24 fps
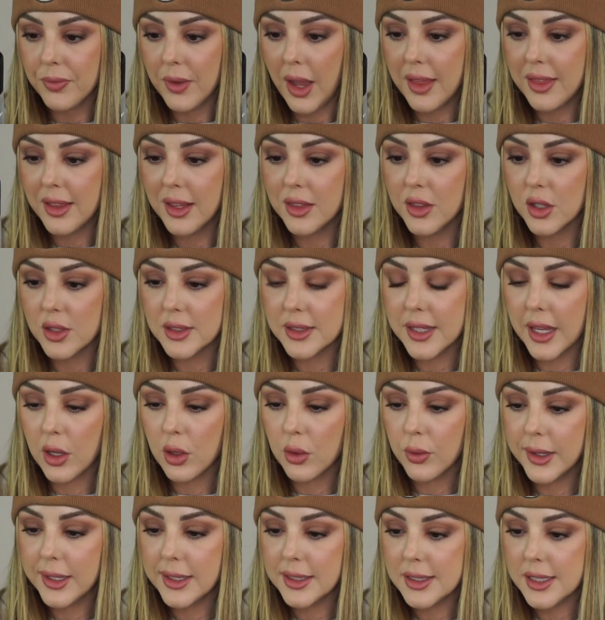I think there's like
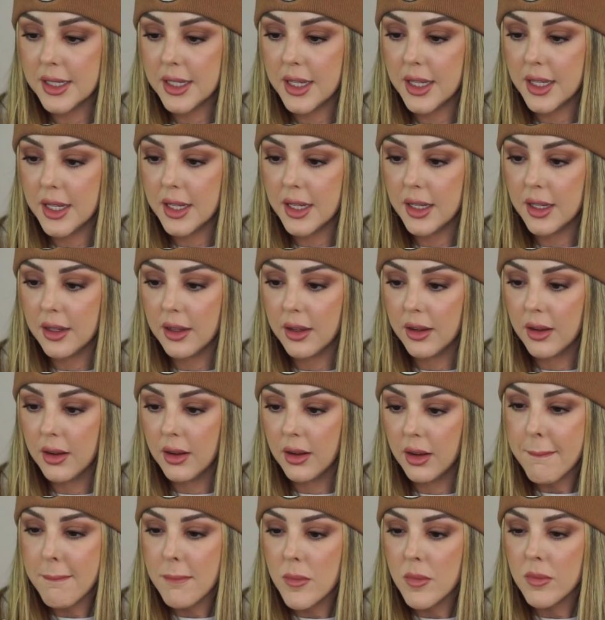green tea,
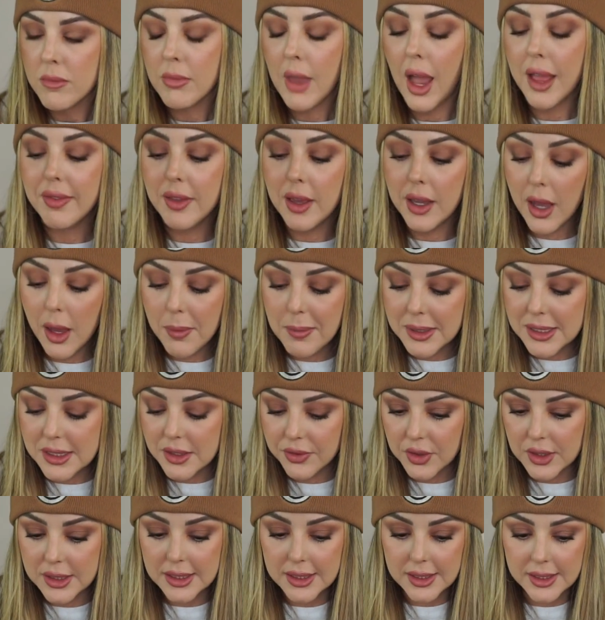and they come in
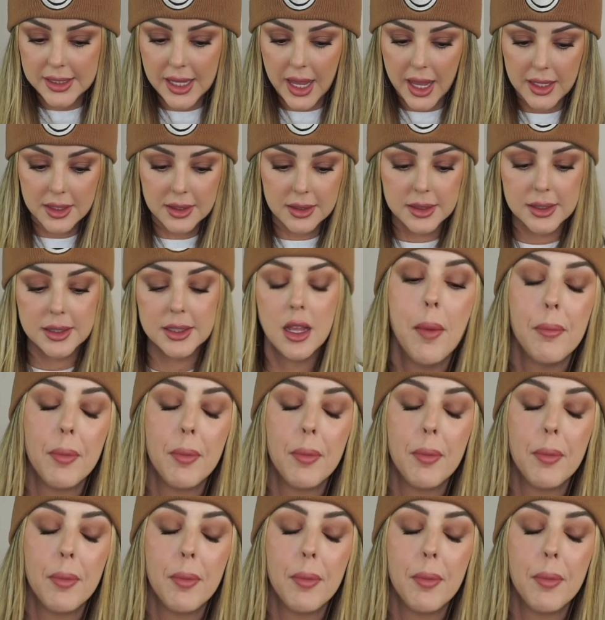different scents,